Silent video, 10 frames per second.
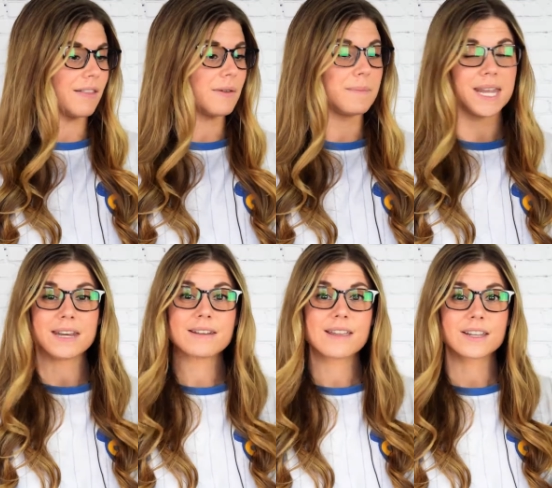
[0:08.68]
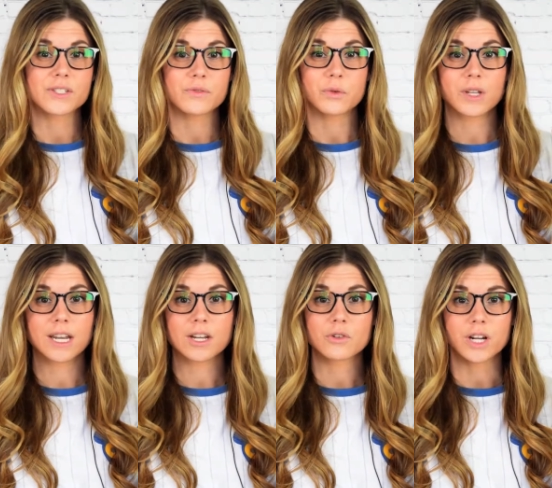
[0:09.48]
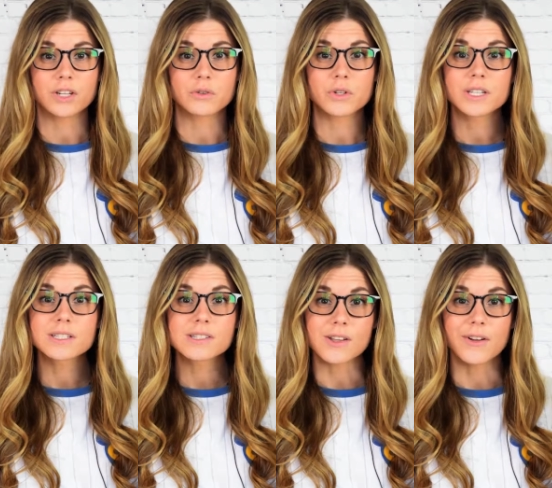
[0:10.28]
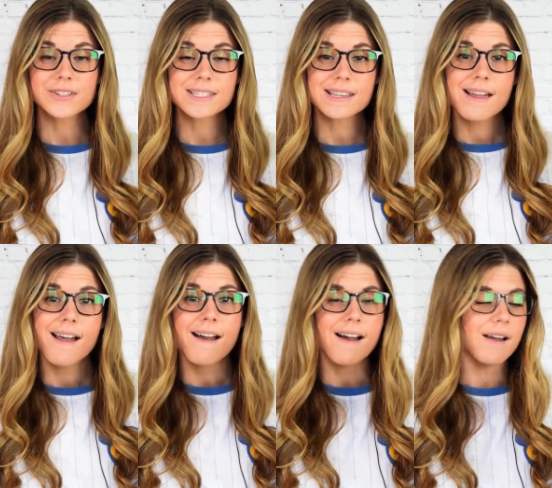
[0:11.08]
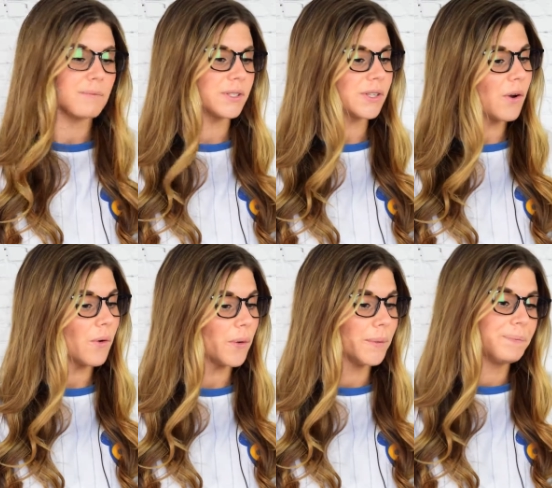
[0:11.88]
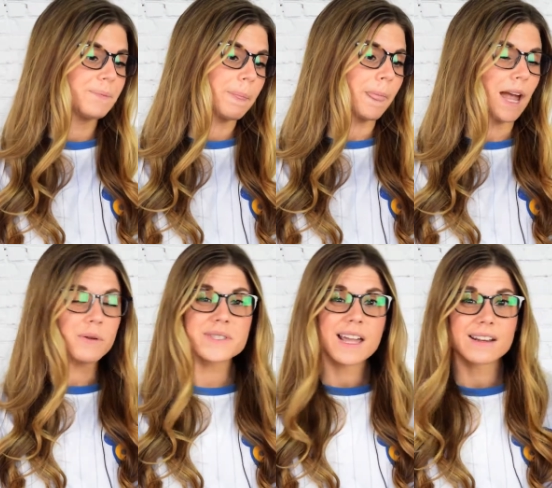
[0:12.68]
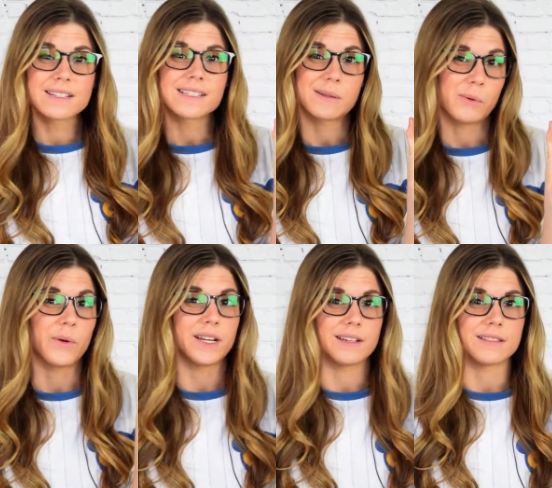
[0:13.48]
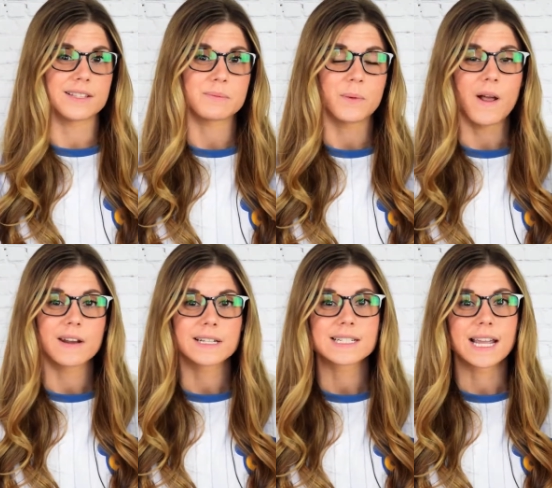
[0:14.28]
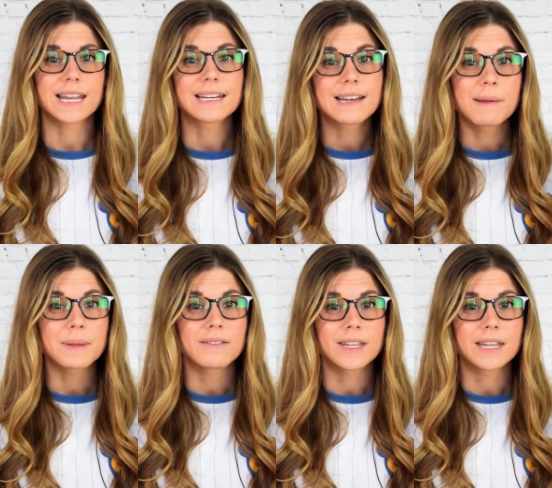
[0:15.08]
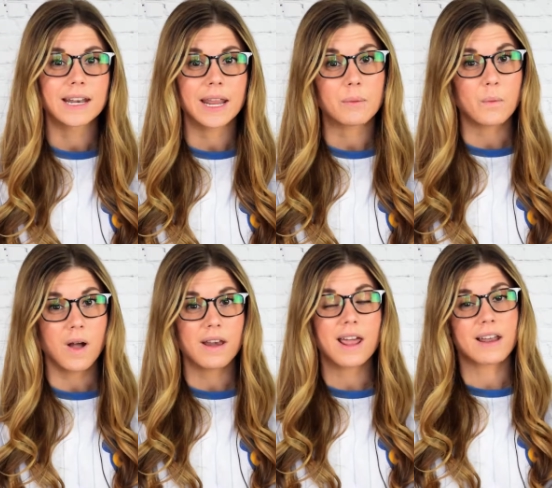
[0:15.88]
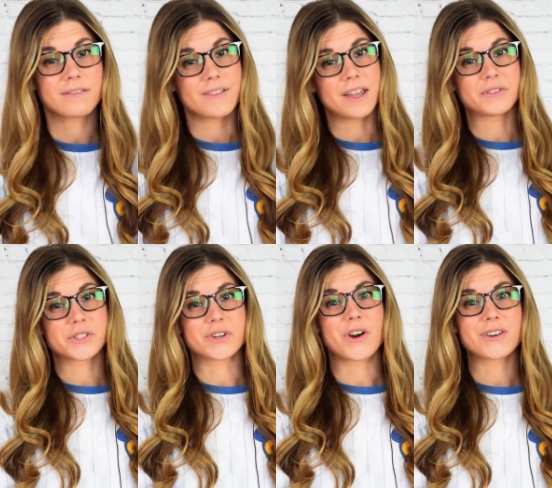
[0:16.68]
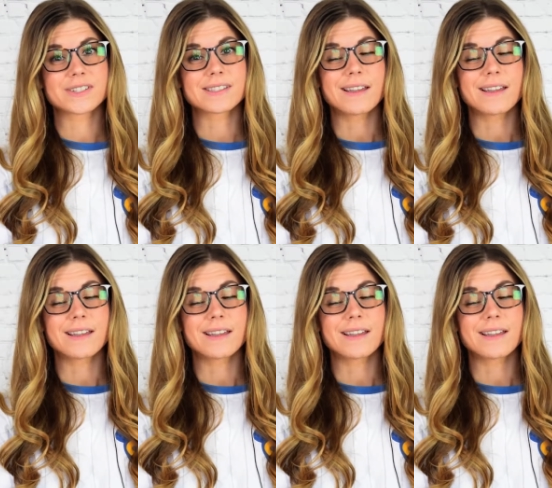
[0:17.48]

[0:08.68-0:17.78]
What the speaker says: the main exfoliating granule is salt. So I was kind of disappointed in this product. I ended up giving it a 1 out of 5 stars.